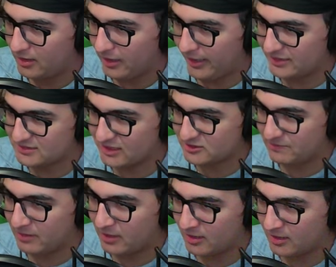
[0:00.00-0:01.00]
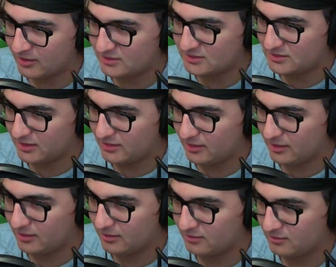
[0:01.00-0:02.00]
XX pause, and
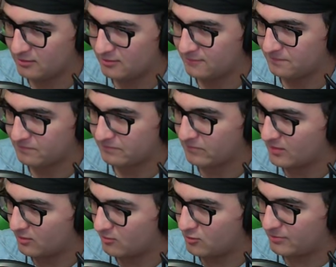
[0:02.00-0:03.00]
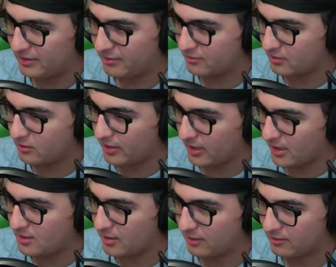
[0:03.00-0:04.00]
then what am I Eric? Okay,
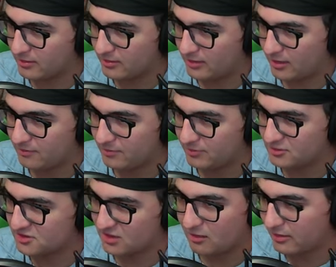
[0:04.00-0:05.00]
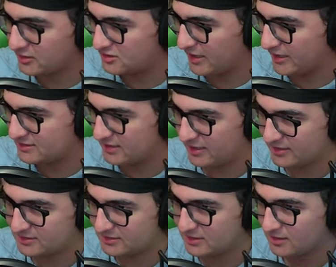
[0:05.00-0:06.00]
in Eric combo. Just okay, just
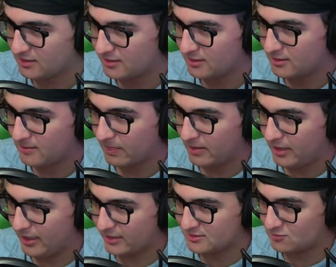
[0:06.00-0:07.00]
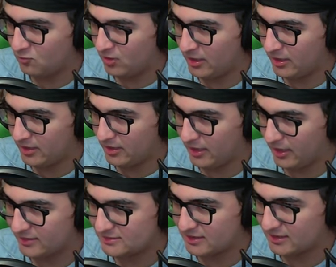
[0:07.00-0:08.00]
XX, XY,
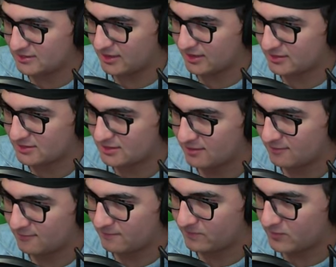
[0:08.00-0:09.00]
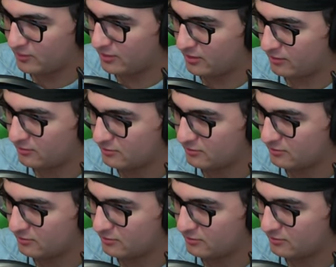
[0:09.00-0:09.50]
XXX. Oh no no.